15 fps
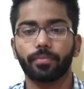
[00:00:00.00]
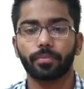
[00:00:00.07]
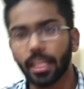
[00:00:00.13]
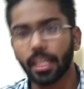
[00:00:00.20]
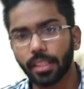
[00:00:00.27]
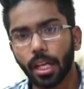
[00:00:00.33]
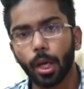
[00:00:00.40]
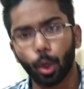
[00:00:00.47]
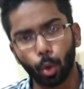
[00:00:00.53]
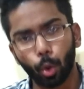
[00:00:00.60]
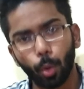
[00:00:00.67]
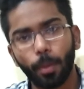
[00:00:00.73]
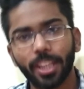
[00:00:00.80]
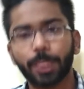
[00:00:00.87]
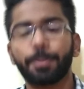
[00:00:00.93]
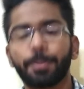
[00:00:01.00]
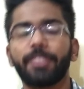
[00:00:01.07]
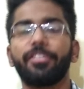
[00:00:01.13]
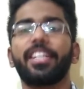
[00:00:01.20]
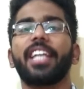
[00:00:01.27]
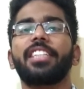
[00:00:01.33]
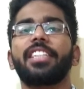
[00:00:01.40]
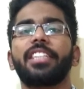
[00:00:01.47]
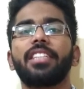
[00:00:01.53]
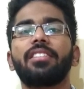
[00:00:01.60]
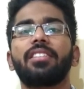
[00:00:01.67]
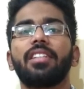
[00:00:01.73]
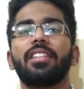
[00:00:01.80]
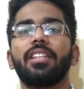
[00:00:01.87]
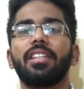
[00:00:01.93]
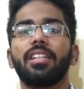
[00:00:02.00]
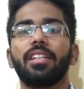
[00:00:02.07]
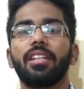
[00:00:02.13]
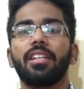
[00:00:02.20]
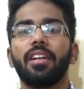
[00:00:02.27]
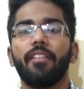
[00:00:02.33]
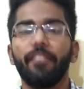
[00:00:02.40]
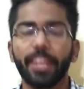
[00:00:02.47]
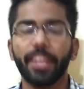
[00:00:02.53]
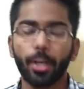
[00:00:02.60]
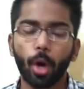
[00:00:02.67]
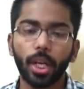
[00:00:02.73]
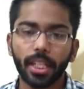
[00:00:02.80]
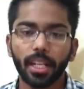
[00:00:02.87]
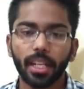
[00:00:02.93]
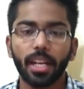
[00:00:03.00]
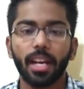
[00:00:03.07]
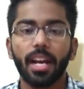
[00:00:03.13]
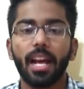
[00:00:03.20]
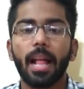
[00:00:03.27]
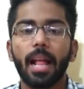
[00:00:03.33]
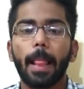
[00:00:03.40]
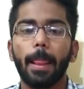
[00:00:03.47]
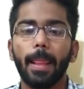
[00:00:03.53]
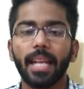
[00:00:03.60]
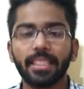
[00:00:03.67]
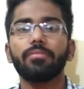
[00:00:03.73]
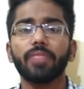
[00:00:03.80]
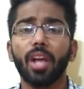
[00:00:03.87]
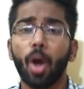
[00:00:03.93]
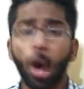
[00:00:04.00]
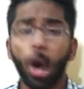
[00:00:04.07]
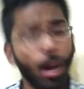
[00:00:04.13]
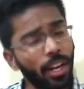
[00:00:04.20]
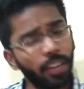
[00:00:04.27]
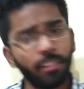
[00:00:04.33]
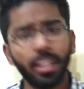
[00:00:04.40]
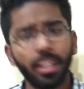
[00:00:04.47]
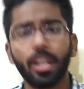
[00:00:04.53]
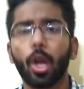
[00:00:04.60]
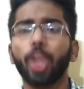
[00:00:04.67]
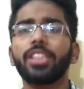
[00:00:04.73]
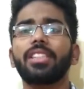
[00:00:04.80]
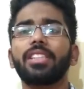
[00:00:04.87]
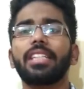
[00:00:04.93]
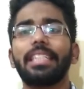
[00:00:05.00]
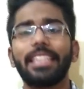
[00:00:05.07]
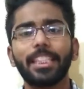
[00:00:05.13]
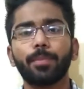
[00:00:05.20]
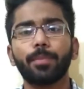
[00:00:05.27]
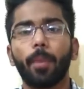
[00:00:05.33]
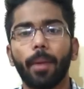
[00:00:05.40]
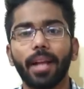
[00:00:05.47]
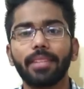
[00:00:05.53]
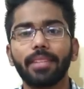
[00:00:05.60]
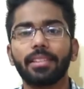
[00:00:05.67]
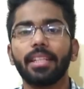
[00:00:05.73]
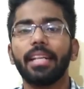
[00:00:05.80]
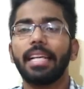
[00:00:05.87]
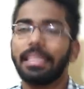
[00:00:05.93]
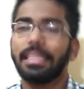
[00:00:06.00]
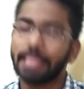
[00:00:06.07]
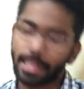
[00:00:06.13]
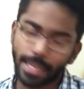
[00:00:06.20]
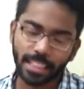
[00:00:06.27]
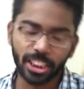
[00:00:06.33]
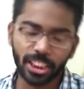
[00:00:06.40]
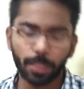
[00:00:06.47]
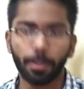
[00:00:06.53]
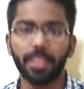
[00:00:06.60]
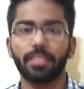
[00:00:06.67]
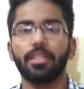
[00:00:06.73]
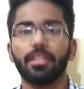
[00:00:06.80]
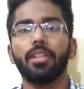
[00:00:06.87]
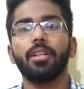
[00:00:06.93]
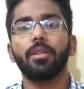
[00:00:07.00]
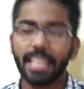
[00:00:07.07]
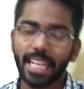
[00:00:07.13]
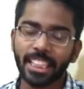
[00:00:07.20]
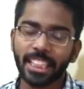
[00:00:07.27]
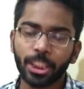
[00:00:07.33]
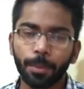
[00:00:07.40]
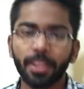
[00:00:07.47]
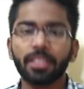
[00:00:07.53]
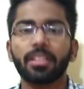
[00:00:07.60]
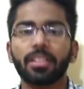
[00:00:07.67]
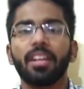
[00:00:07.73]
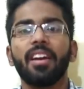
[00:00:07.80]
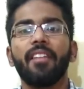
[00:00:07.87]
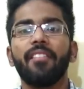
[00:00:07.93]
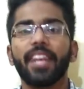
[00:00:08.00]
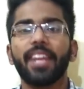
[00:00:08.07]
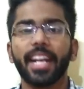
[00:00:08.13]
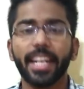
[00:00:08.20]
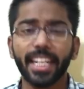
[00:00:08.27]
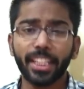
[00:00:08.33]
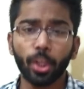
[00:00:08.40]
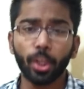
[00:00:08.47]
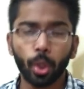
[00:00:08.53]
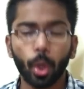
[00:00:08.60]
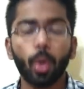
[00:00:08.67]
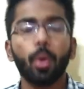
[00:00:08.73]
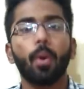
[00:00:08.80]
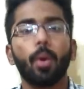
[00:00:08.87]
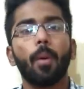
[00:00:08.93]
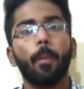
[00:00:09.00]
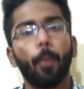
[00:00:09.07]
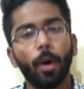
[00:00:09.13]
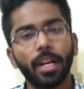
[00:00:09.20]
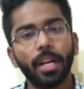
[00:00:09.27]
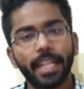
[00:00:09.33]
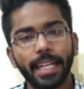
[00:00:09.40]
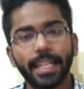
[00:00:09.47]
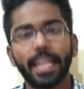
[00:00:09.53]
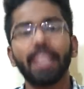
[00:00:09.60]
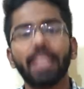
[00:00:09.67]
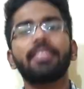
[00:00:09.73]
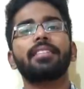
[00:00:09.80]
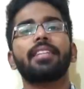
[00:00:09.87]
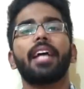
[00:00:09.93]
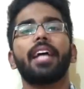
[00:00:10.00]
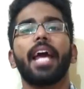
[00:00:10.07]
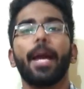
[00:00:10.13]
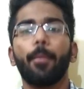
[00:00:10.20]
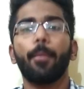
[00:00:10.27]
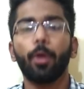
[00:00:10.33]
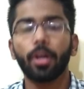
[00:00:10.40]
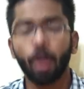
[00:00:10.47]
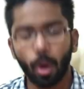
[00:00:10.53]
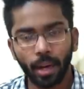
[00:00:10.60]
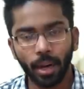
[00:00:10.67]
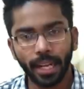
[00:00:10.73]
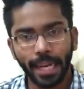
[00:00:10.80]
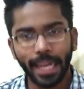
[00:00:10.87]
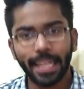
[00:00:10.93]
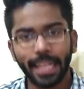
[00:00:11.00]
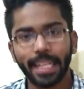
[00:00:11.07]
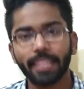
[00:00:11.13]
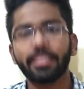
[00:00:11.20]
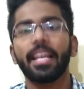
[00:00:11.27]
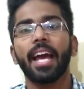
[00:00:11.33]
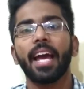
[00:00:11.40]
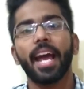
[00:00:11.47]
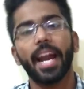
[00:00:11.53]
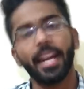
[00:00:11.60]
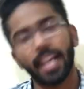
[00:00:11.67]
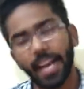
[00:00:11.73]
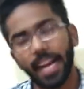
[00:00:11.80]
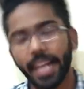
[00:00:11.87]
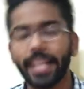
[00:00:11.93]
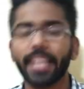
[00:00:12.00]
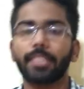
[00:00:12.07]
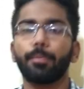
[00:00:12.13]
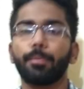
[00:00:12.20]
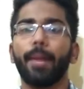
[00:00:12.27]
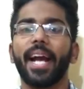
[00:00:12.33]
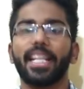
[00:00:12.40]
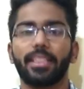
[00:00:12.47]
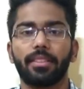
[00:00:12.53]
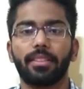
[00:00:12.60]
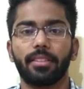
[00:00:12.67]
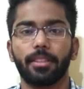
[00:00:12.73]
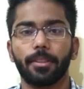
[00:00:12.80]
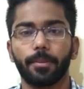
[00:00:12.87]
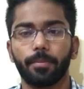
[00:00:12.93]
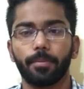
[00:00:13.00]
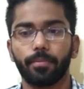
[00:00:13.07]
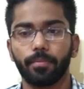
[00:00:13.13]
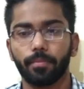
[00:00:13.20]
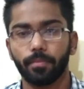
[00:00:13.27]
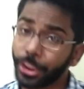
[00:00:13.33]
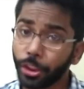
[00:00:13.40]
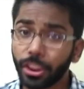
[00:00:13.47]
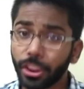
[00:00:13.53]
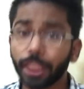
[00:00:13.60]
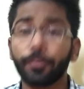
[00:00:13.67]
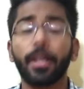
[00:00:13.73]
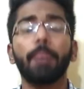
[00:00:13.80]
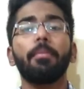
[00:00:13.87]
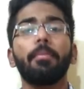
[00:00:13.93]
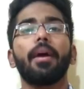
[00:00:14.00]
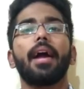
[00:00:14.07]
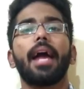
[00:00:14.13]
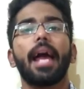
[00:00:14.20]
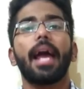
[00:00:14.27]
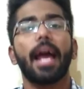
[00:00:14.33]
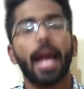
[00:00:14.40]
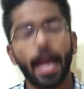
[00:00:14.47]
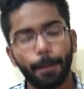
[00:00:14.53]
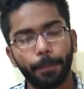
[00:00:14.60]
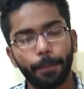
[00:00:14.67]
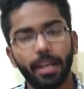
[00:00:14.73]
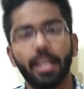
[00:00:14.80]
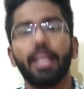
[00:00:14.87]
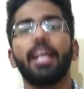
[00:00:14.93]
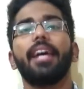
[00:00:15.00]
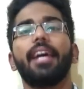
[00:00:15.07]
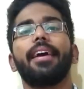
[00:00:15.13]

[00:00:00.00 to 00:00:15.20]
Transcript: These are the rumored specifications we got. Honor will launch these mobiles in the next month. The next month we can get to know more details about Honor 8X and 8X Max. Exclusives from Apple.